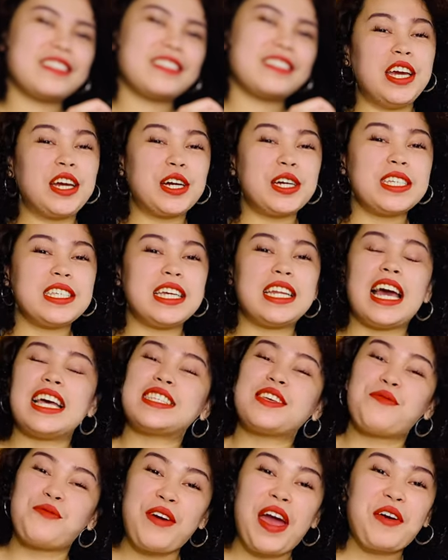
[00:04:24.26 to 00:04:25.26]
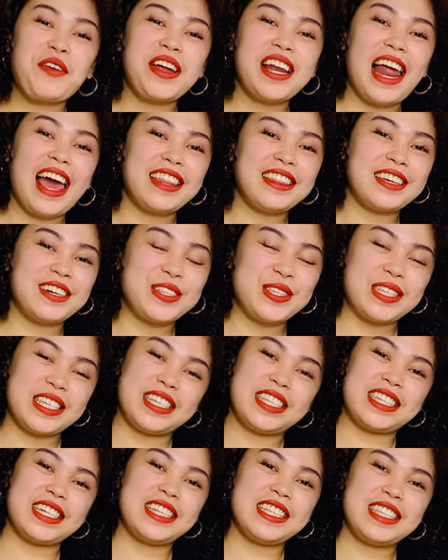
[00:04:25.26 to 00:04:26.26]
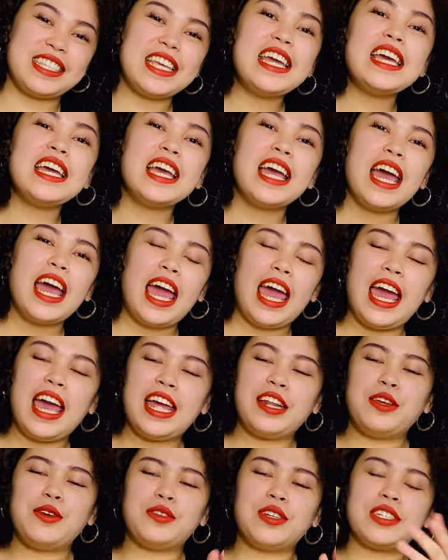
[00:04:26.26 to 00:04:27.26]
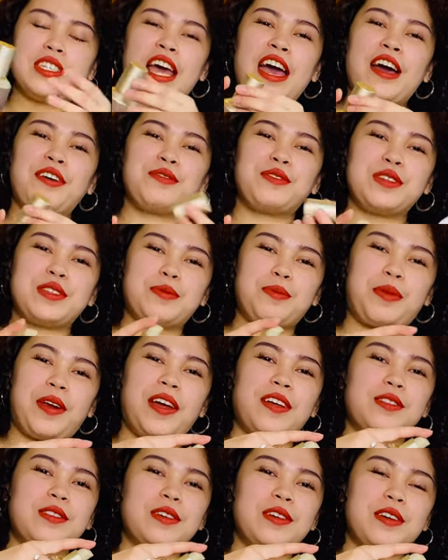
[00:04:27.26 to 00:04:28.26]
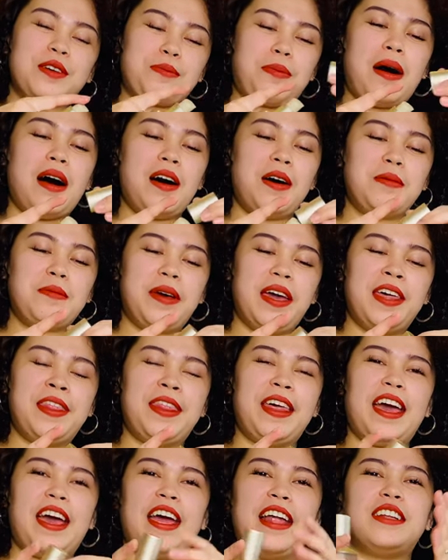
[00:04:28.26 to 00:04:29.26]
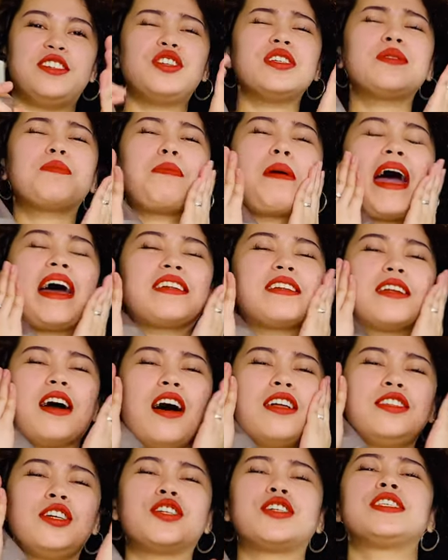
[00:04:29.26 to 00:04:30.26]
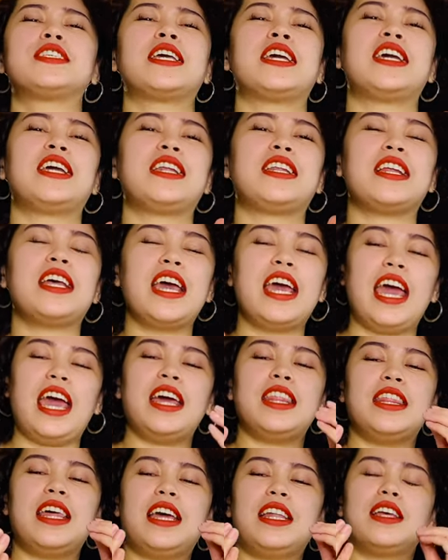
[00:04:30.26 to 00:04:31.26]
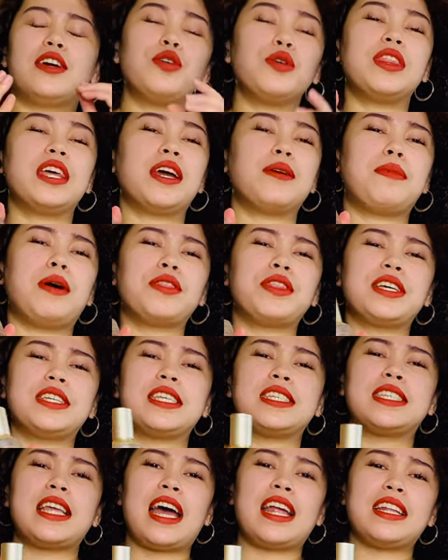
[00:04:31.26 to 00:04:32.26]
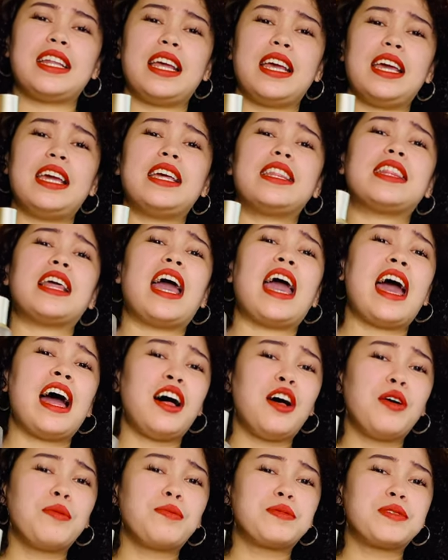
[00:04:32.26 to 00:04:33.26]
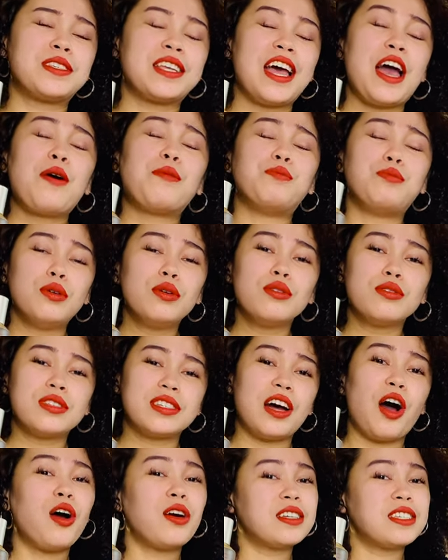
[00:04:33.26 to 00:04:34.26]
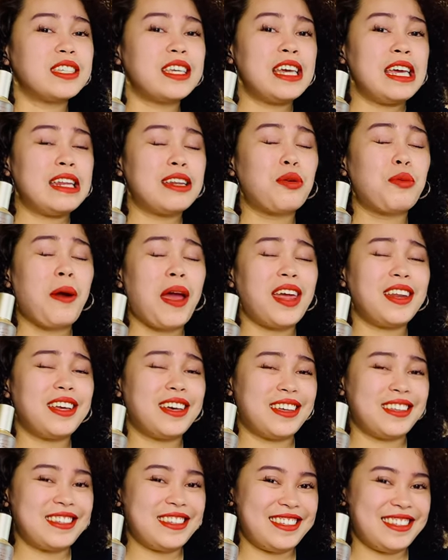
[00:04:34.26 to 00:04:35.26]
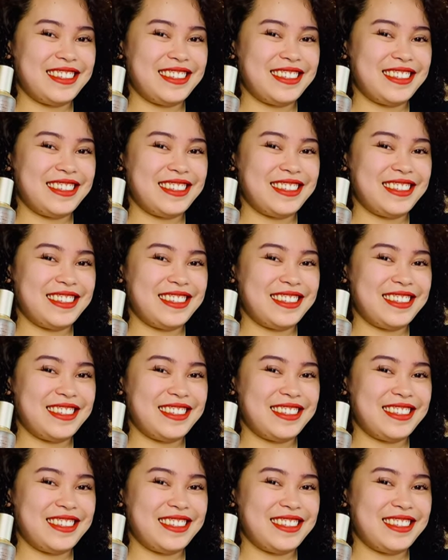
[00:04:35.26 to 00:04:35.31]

It has a very light consistency, and you just have to spray onto your palm and then just pat on your skin. And then the good thing about this is that it helps boost our skin radiance.